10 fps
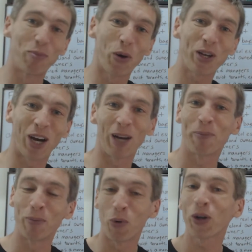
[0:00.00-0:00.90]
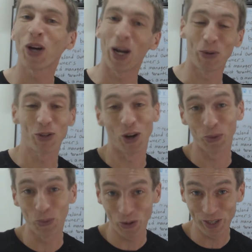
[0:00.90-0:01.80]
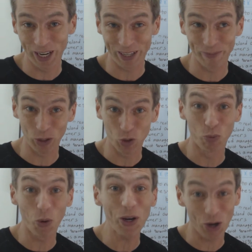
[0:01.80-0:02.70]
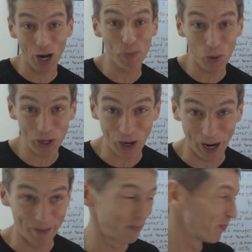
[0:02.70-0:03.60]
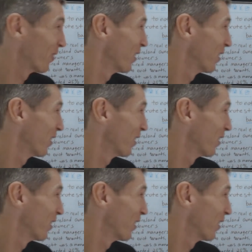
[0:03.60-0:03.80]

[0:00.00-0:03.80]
said boycott, but boycott was not a word yet. But to boycott, boycott.